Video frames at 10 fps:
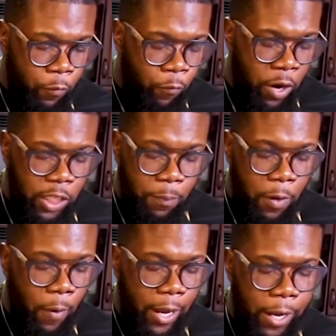recipe
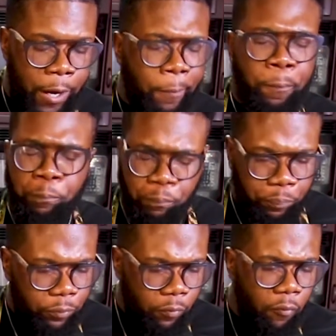right here,
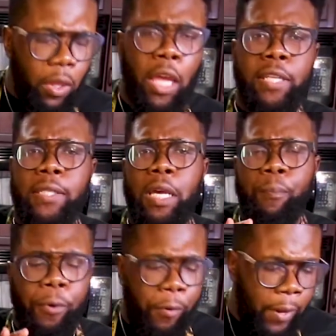
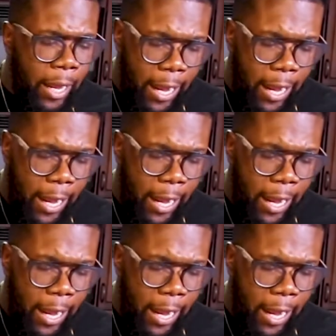simple